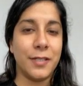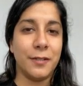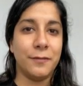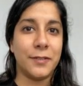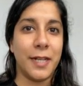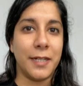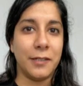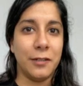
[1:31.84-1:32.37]

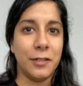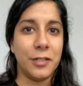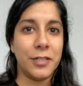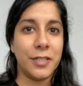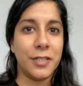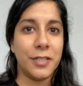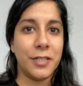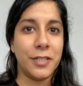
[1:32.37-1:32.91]
of
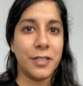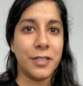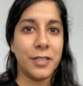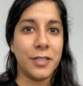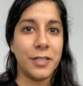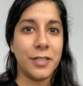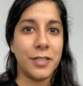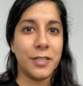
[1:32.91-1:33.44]
technology.
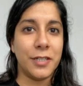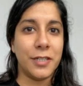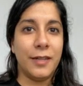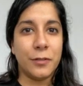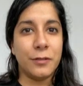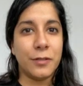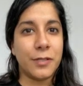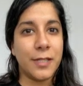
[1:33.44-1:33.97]
Of
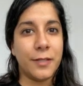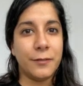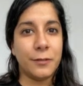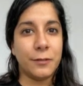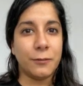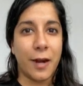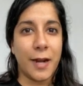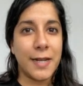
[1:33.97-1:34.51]
course,
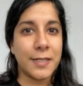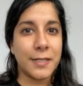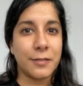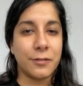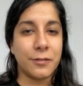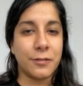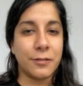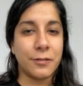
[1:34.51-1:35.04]
civil rights
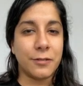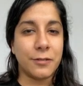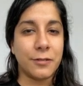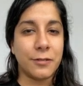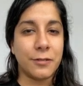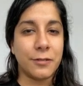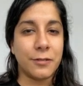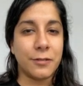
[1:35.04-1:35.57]
groups,
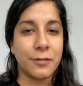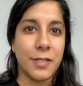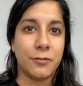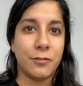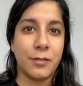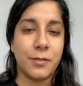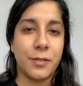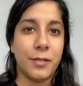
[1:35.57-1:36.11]
digital rights
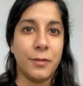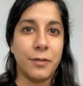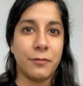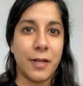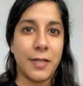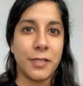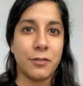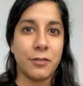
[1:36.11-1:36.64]
groups, human
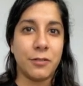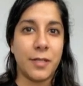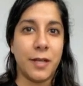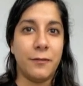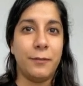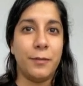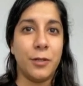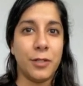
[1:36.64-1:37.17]
rights groups
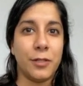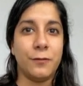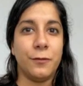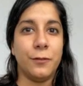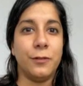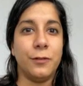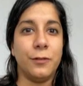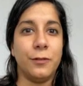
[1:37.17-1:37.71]
have pushed
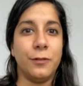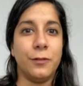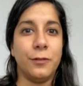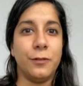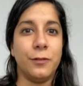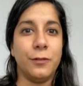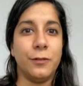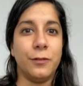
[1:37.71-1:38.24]
for the
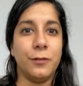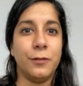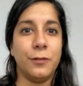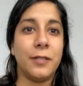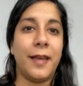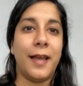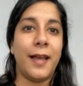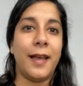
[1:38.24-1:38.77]
need to
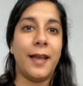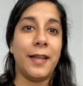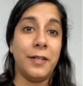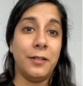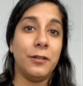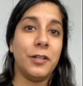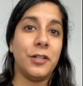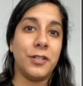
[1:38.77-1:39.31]

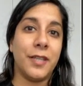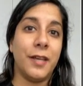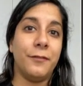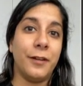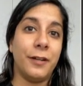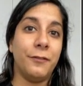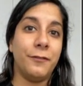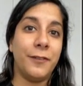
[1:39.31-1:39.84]
acknowledge that
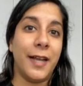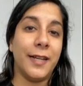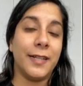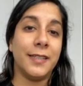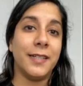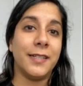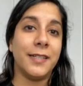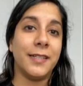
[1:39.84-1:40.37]
very
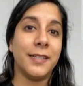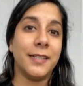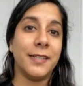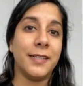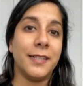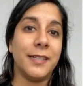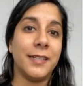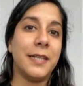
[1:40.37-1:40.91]
fact that
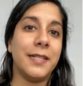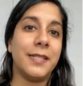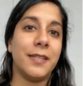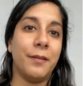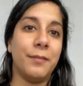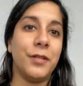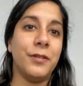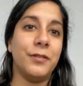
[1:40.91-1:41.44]

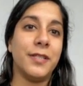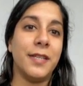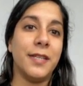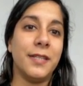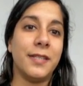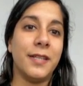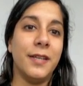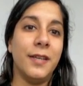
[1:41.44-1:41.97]
some
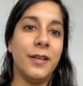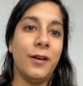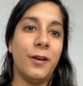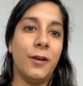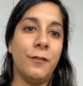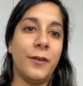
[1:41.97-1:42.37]
uses of